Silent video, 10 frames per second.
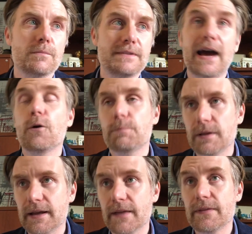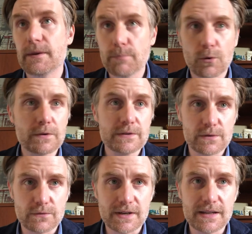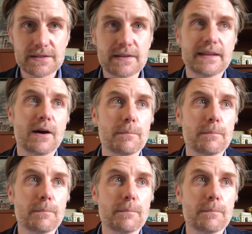downplaying the importance of race and